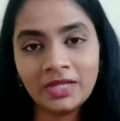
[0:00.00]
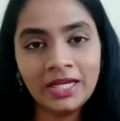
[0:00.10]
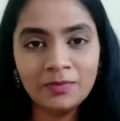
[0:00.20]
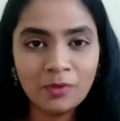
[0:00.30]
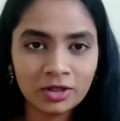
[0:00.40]

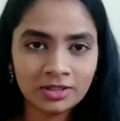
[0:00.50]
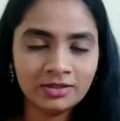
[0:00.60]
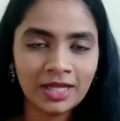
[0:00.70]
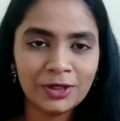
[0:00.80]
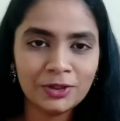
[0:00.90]

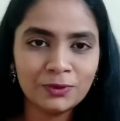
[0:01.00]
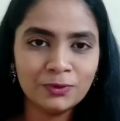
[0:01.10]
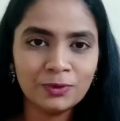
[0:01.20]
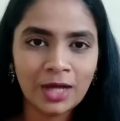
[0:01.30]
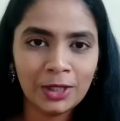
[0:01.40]
important that
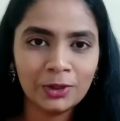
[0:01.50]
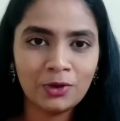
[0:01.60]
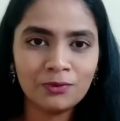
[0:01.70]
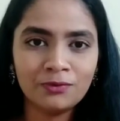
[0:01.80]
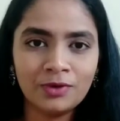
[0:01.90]
you kind
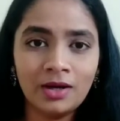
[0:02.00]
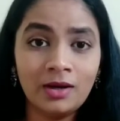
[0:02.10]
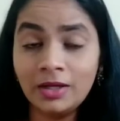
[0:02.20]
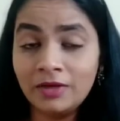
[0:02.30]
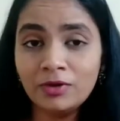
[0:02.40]

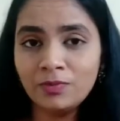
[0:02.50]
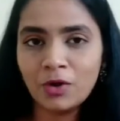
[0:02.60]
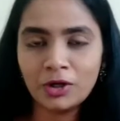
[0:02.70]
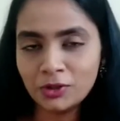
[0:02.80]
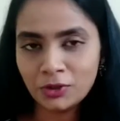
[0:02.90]
of give
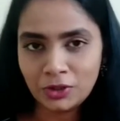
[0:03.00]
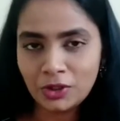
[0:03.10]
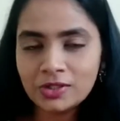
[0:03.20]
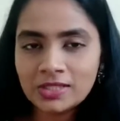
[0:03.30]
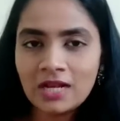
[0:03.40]
importance to
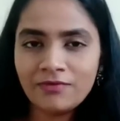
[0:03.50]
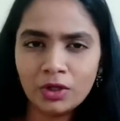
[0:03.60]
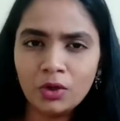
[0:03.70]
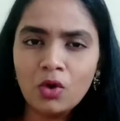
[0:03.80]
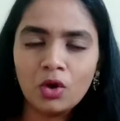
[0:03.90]
yourself
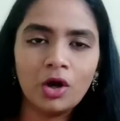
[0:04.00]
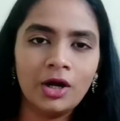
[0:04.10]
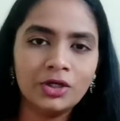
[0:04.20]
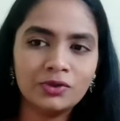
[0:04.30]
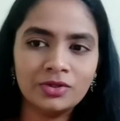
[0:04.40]
and go
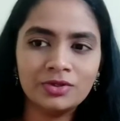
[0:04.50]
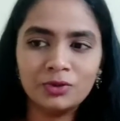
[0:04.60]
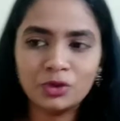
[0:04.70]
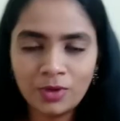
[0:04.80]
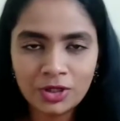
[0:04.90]
according to the
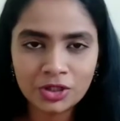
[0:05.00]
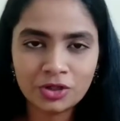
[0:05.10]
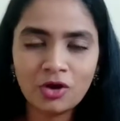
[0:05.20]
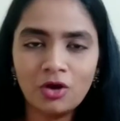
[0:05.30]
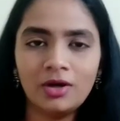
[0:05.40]

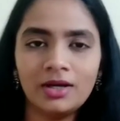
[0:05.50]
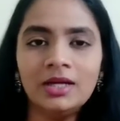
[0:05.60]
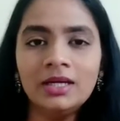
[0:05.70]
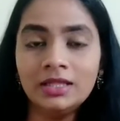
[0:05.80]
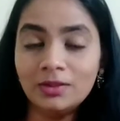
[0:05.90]
situation or
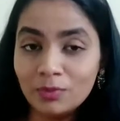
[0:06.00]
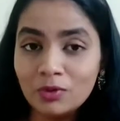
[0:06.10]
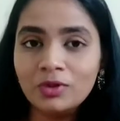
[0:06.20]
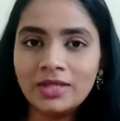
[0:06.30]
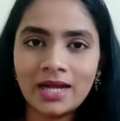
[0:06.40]
the
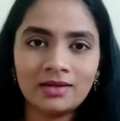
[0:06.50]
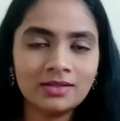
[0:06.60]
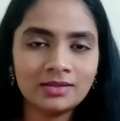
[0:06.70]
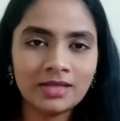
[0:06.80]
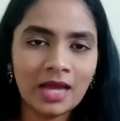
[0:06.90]
mood that
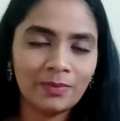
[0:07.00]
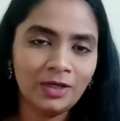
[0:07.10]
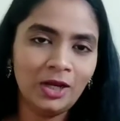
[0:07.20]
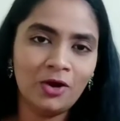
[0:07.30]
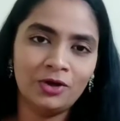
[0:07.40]
is
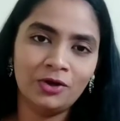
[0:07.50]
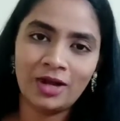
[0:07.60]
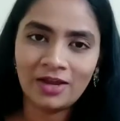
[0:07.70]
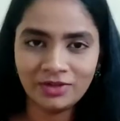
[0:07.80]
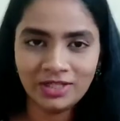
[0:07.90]
happening on your
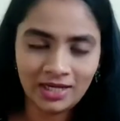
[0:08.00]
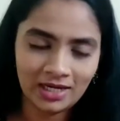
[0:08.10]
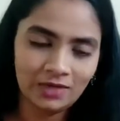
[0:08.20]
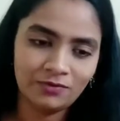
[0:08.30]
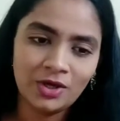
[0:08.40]
everyday
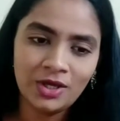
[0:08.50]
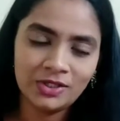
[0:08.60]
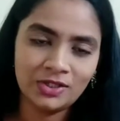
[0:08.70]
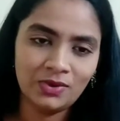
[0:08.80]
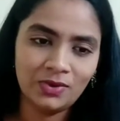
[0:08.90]
life.
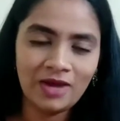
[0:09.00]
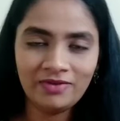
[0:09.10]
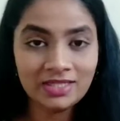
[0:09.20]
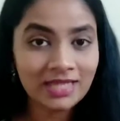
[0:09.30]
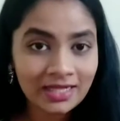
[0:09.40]
So
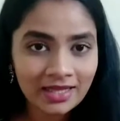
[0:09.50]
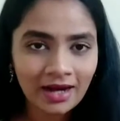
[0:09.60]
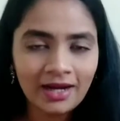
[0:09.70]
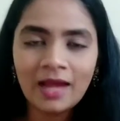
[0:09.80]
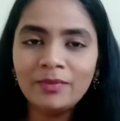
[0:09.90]
having said
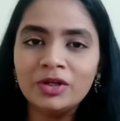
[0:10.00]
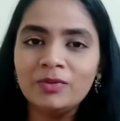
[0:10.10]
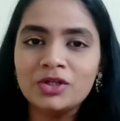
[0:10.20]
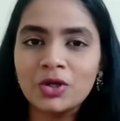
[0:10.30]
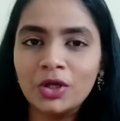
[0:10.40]
that, I'm going to
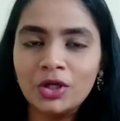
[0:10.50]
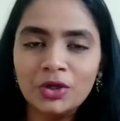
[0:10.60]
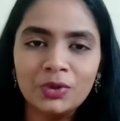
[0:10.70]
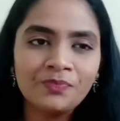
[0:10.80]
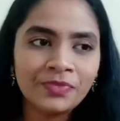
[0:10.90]
be showing
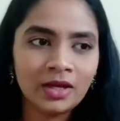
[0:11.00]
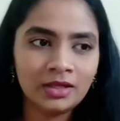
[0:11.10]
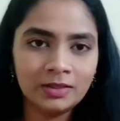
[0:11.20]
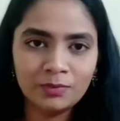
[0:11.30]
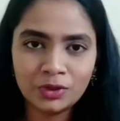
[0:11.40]
you
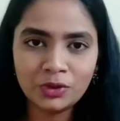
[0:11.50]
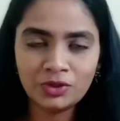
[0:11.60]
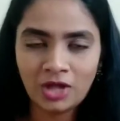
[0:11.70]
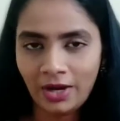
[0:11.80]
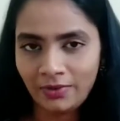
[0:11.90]
the books
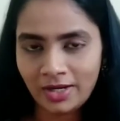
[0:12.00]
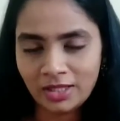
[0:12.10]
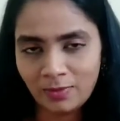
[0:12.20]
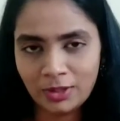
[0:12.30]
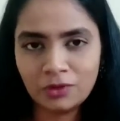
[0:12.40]
which I read in
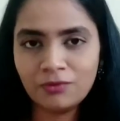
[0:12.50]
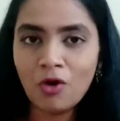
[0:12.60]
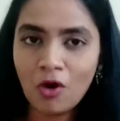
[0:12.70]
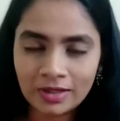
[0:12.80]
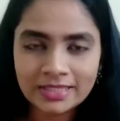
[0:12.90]
the month of
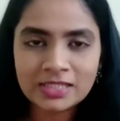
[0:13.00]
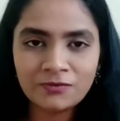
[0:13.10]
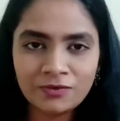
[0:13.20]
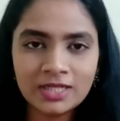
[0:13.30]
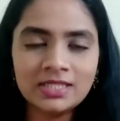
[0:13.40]
August
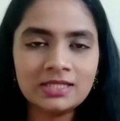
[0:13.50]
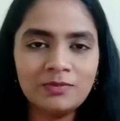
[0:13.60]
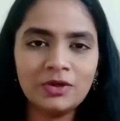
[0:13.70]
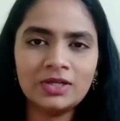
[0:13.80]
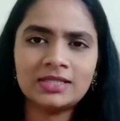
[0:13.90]
first,
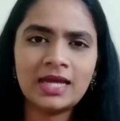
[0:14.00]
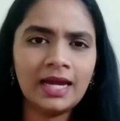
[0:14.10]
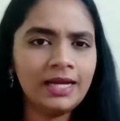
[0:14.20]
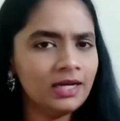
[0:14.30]
because I